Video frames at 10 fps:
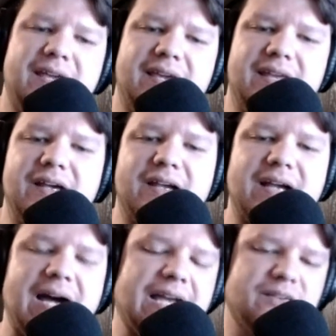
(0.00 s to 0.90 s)
in a
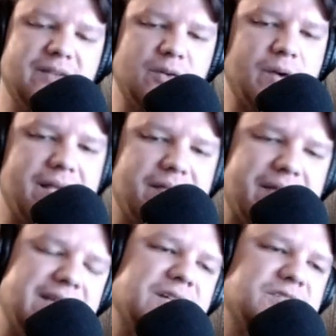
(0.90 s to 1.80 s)
kindly way
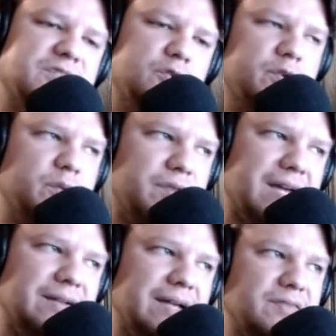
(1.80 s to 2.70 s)
that he doesn't agree with
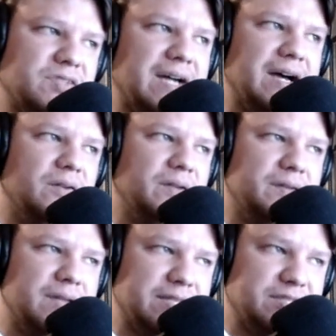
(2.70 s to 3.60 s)
that lifestyle
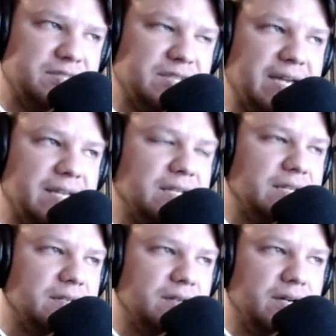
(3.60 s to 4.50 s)
and that
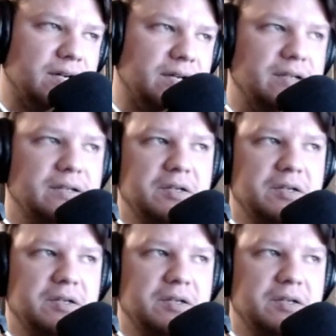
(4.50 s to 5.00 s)
society uh,